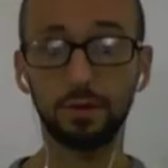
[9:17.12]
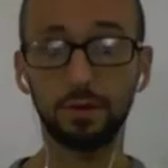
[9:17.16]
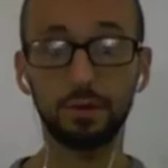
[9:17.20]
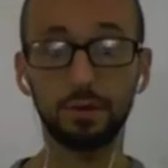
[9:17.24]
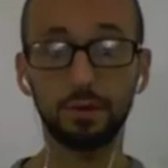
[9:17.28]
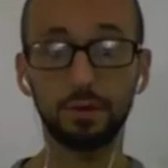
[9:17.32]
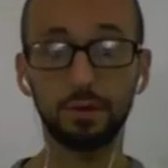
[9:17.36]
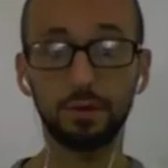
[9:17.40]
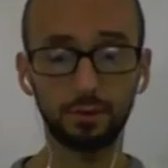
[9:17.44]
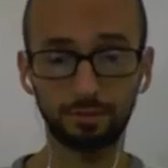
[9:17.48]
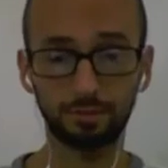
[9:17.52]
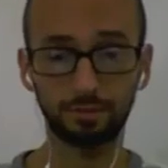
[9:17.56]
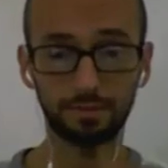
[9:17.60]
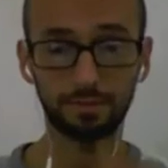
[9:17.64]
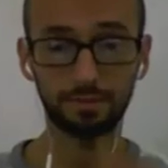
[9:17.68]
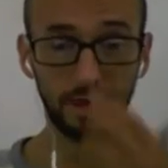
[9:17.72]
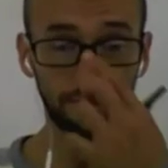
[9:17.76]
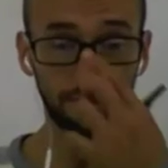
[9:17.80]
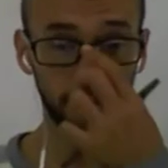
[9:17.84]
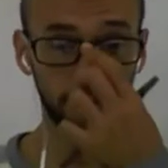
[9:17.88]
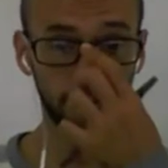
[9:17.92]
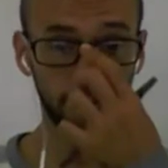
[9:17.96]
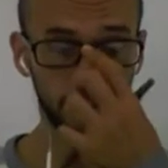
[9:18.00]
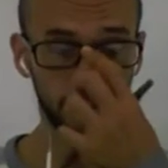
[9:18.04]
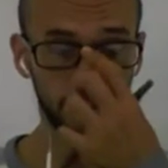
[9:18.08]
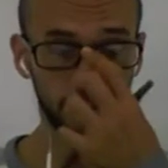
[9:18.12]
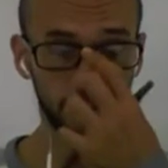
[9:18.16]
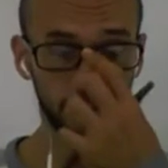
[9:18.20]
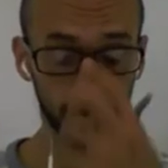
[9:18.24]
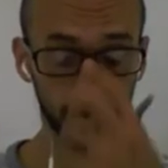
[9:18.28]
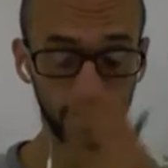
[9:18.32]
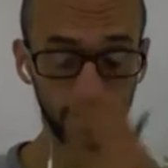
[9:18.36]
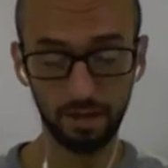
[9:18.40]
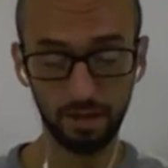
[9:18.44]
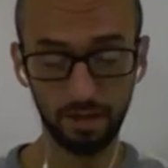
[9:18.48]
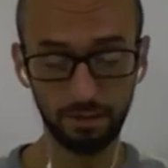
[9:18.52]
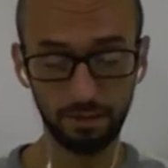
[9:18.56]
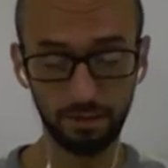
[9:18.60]
room, definitely.
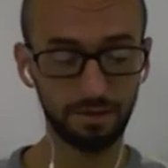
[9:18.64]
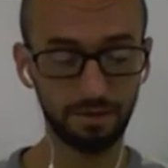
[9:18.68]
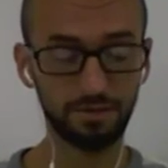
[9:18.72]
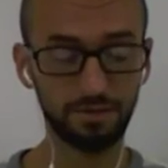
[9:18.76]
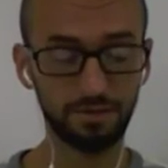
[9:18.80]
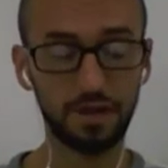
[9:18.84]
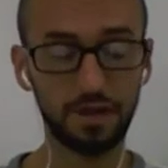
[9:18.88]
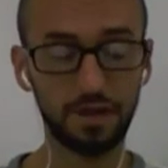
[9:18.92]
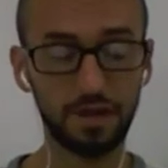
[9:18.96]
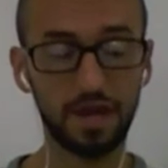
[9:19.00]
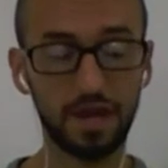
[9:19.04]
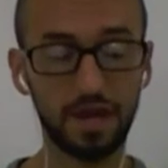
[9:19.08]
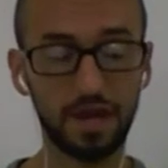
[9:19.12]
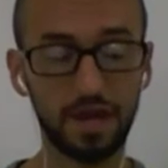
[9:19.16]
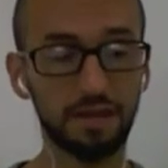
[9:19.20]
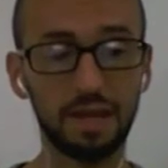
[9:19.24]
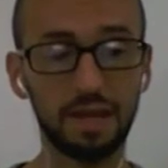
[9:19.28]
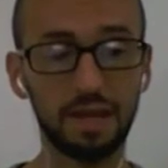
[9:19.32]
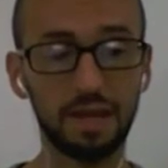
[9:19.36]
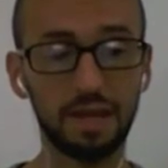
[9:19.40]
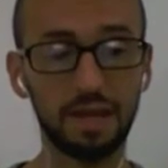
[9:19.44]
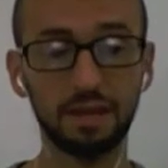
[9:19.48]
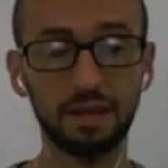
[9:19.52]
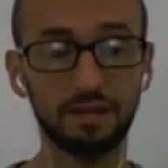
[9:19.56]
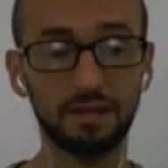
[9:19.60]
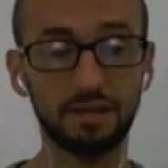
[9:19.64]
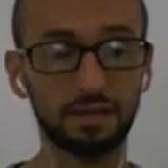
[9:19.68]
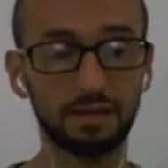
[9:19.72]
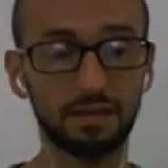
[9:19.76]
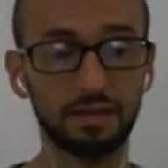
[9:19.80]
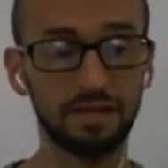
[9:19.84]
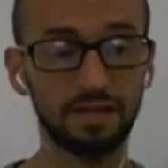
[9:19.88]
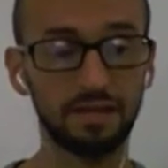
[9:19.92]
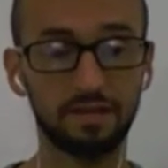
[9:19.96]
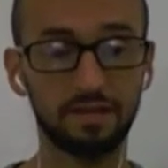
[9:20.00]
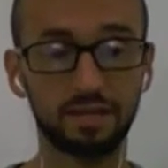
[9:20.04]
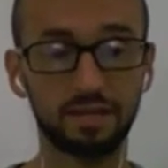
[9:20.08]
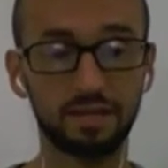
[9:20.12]
If you're not in that, it's
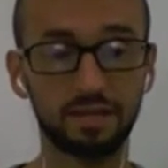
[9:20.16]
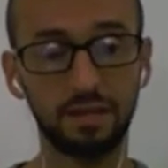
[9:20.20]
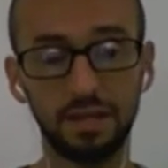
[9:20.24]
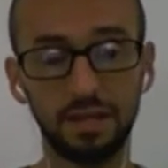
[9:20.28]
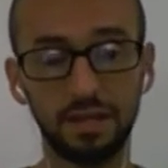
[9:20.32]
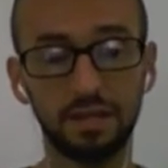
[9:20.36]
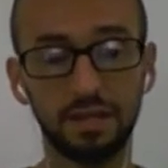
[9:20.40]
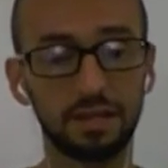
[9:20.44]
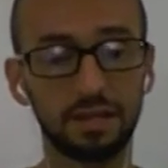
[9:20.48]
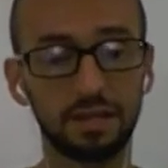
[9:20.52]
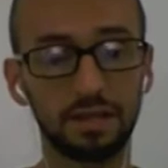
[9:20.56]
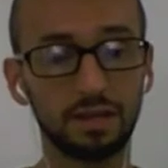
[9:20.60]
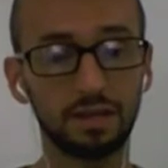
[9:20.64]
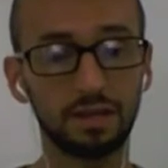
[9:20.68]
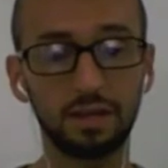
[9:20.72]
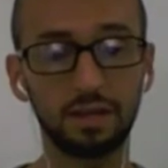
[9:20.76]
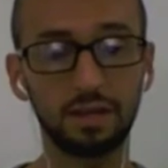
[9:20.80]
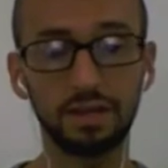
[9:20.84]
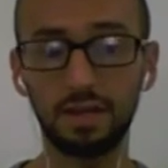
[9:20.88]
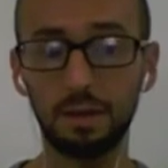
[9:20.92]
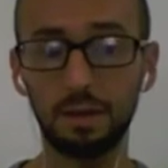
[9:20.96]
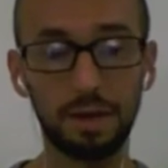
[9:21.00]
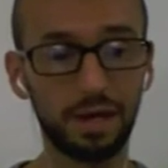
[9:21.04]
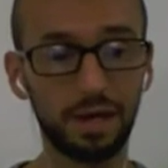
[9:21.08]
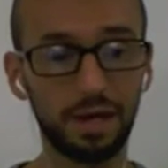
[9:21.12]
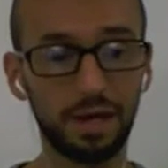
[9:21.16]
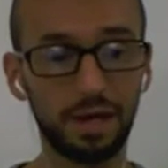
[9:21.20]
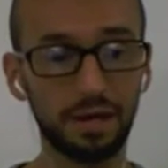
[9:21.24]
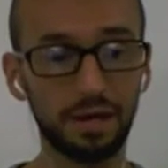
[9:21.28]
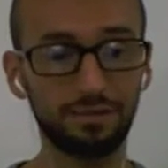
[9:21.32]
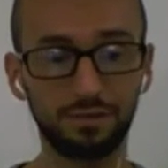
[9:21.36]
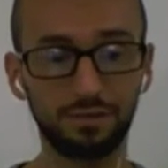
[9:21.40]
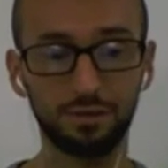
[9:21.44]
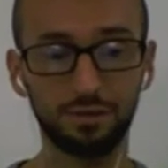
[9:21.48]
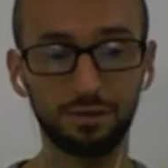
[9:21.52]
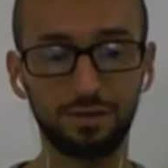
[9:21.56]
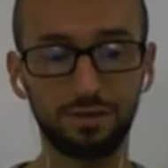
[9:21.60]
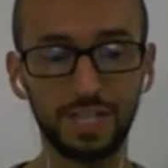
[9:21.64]
definitely a
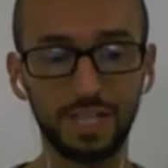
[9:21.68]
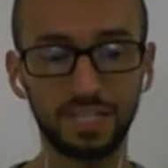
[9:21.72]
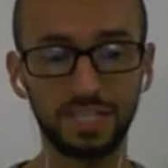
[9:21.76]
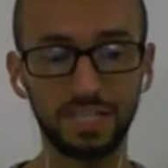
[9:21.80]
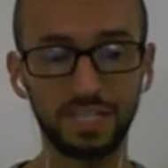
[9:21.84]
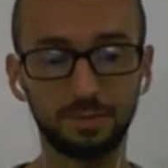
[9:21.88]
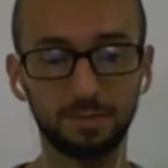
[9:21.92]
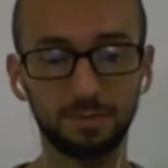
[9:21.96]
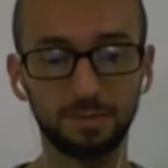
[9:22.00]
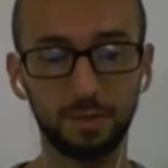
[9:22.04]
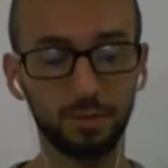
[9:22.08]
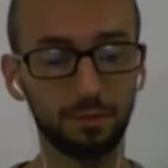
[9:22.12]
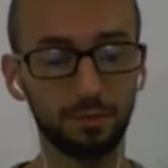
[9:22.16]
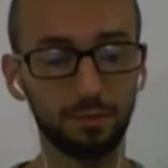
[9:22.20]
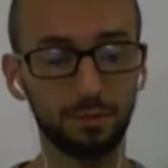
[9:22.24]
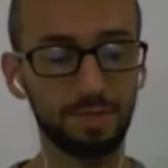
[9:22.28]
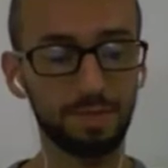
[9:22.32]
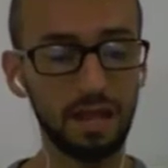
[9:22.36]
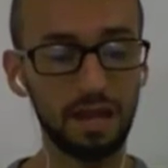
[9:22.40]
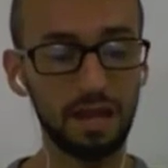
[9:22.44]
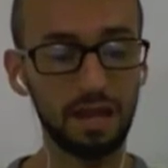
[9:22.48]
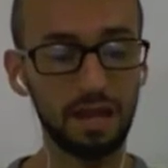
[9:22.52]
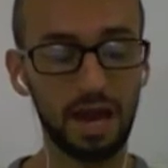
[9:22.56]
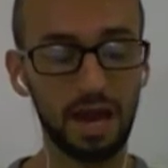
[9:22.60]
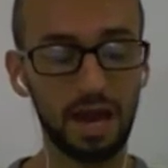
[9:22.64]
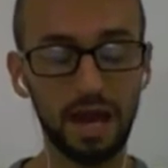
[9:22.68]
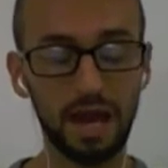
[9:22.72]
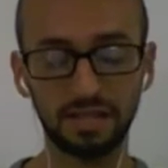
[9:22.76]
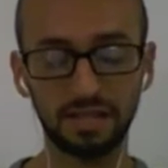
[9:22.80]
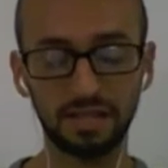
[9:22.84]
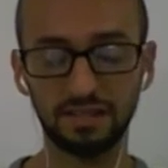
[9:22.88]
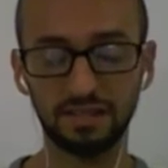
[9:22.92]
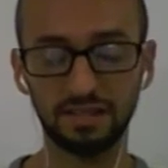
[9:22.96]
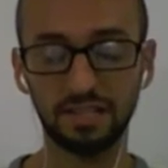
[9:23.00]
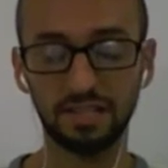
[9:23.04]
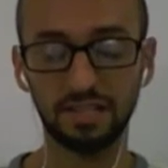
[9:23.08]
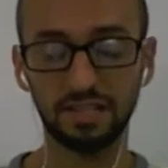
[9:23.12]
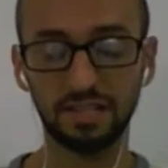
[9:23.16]
beneficial Facebook group. That I could
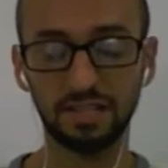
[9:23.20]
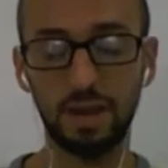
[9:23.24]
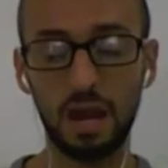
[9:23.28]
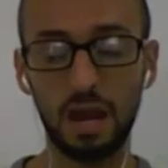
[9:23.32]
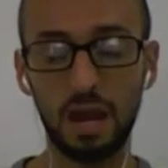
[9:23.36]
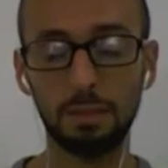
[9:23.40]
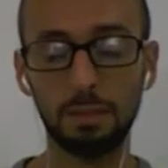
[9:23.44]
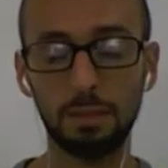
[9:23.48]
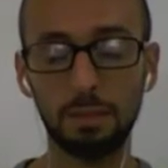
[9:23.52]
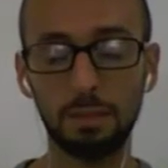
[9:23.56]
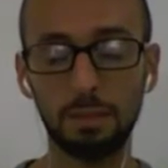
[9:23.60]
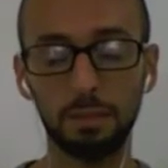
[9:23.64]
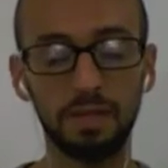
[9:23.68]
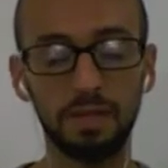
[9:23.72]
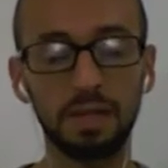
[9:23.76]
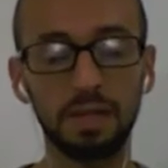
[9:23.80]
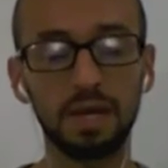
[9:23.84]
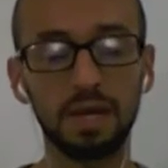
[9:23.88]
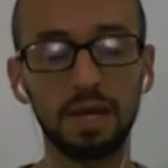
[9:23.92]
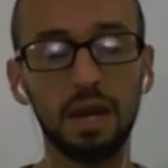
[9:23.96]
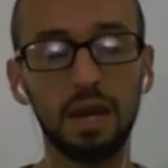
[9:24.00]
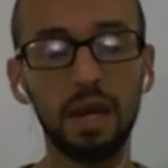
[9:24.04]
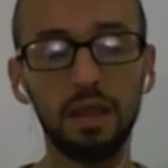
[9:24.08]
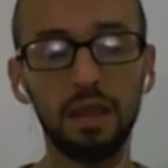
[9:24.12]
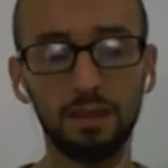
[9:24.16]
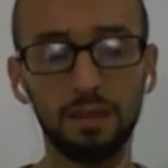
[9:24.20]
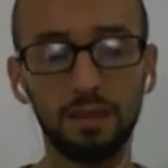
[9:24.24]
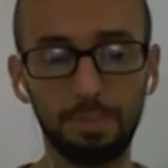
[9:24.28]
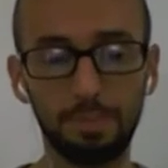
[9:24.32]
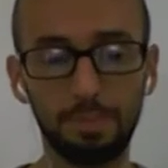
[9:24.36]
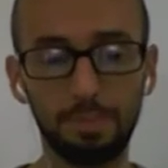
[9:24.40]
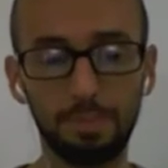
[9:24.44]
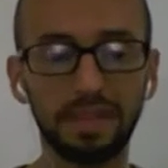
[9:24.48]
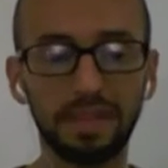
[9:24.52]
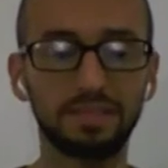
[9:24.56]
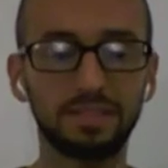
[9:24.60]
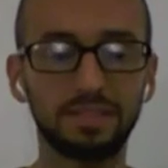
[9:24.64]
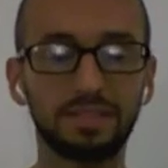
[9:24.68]
say is probably the
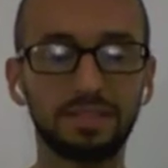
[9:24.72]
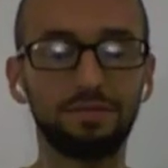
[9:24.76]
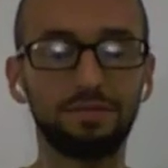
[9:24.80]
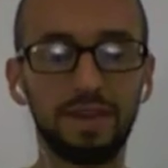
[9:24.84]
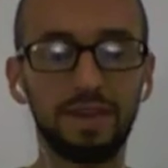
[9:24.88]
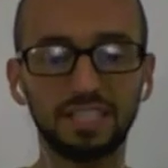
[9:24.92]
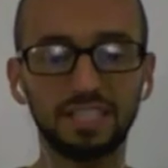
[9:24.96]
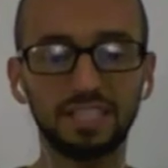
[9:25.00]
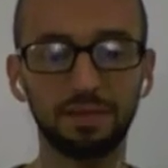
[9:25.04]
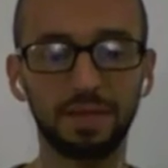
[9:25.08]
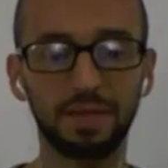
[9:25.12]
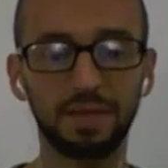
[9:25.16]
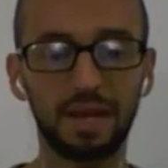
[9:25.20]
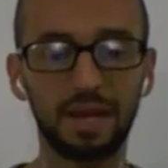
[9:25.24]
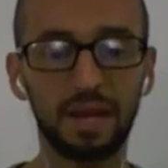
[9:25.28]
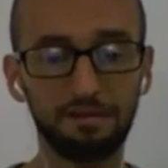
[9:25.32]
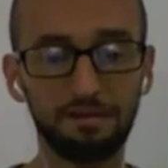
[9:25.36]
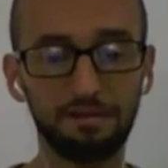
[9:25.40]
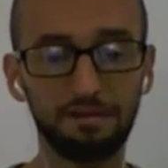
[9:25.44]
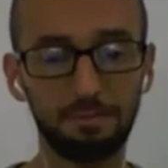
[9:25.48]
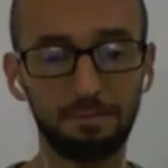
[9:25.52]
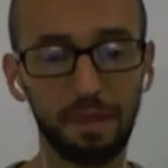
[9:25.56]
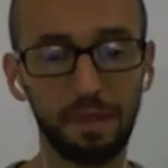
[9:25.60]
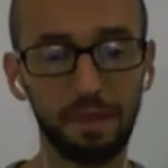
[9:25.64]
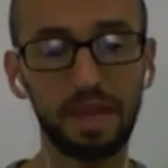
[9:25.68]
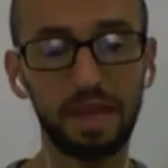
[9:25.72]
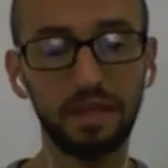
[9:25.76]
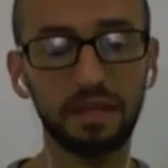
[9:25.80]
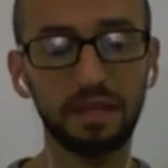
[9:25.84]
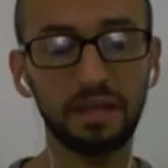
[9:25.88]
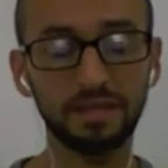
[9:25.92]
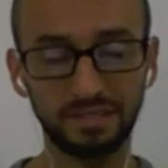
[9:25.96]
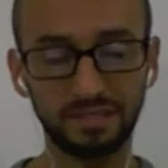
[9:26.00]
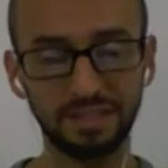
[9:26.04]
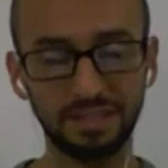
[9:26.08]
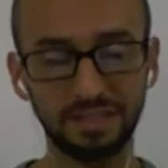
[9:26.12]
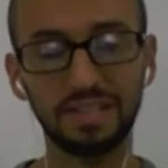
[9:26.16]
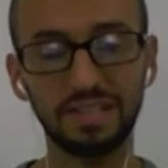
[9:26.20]
best investment I have made
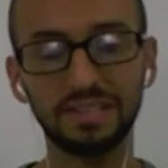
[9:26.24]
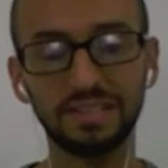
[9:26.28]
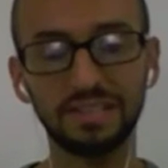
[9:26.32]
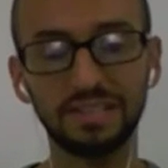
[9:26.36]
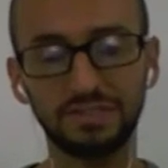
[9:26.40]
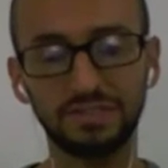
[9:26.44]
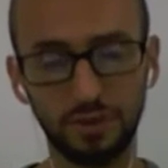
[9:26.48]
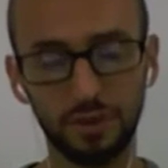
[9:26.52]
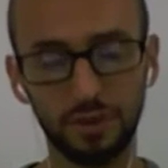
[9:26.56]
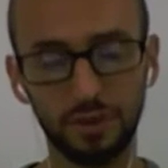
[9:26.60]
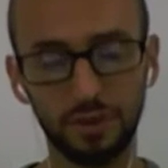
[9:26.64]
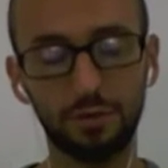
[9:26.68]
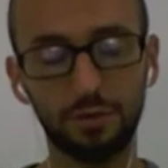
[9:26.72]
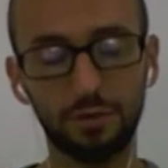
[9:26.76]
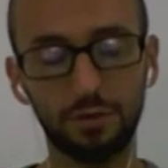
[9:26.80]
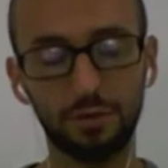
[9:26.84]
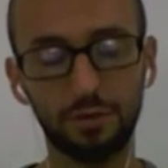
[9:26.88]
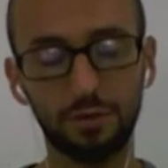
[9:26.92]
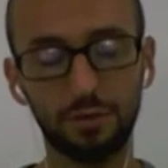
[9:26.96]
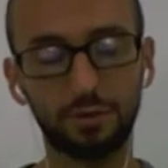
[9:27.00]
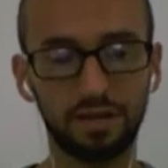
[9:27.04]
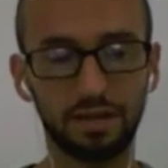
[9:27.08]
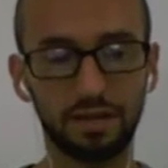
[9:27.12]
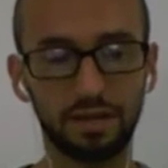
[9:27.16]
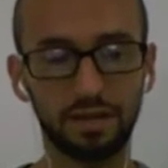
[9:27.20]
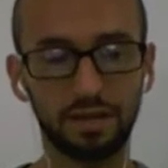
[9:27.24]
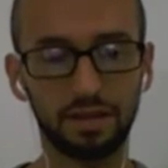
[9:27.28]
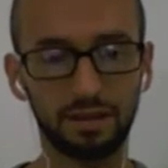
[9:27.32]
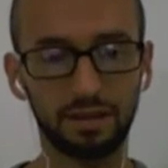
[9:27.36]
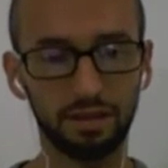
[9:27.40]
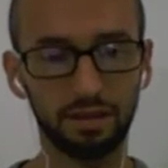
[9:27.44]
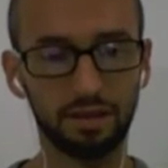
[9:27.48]
since I started reselling.